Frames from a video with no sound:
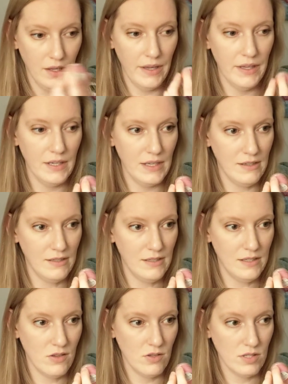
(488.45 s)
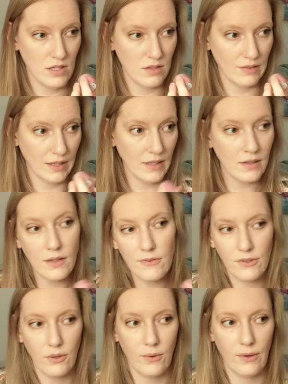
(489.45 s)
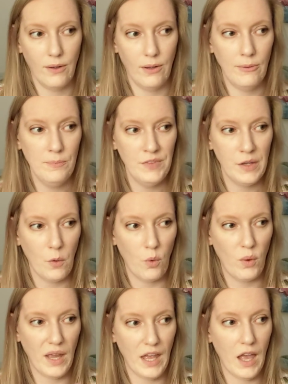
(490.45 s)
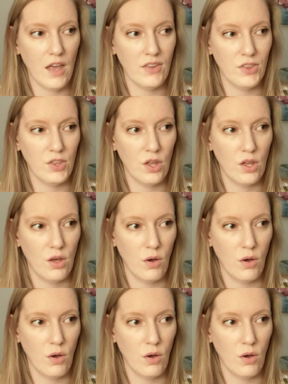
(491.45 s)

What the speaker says: It is lightly floral with